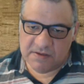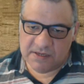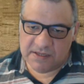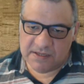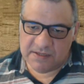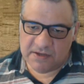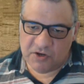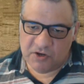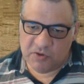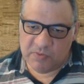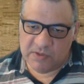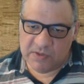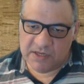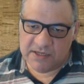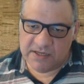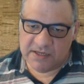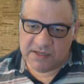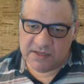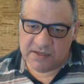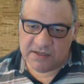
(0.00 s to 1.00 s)
that a terrible
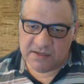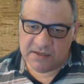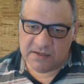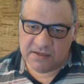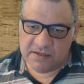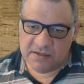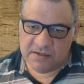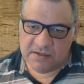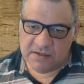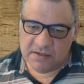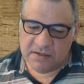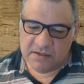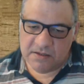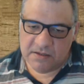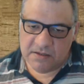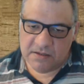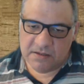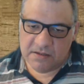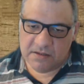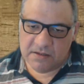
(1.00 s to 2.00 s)
idea?
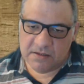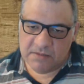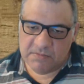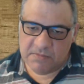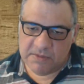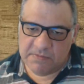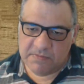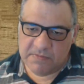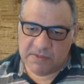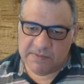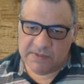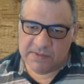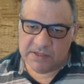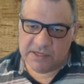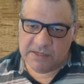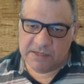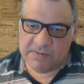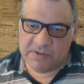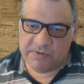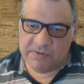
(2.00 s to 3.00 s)
Maybe I'll
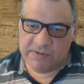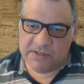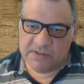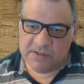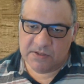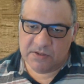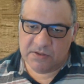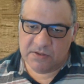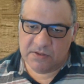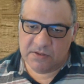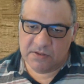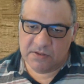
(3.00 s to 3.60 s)
keep the queens on.